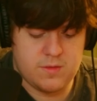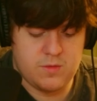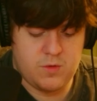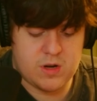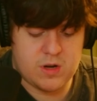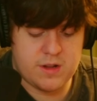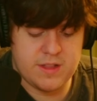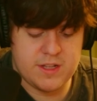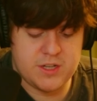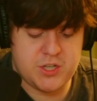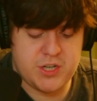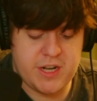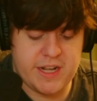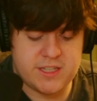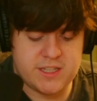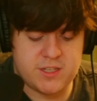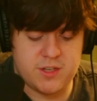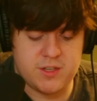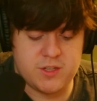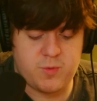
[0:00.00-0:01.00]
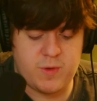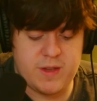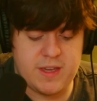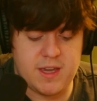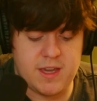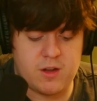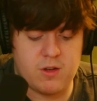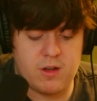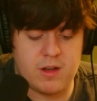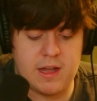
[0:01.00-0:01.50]
I what do are the chances we get
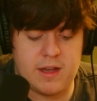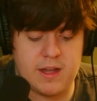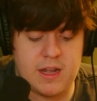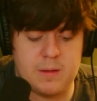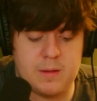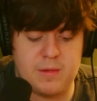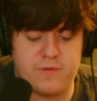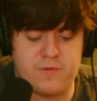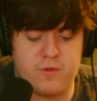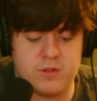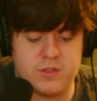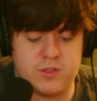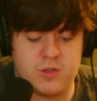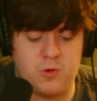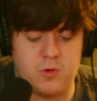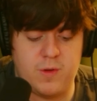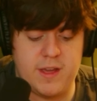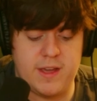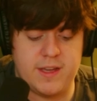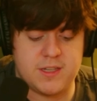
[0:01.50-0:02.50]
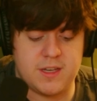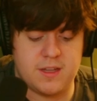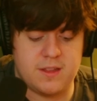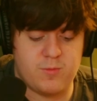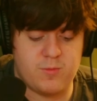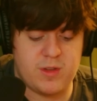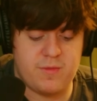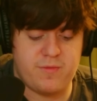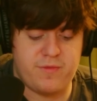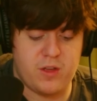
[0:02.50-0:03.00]
Grunk out here before 2 weeks and
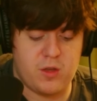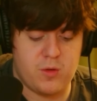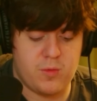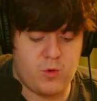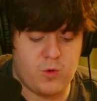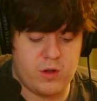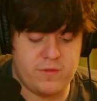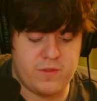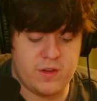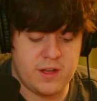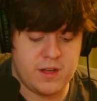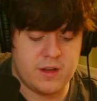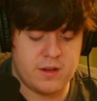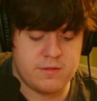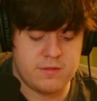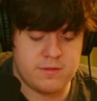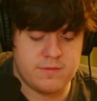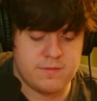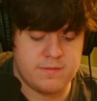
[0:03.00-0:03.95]
we film one video?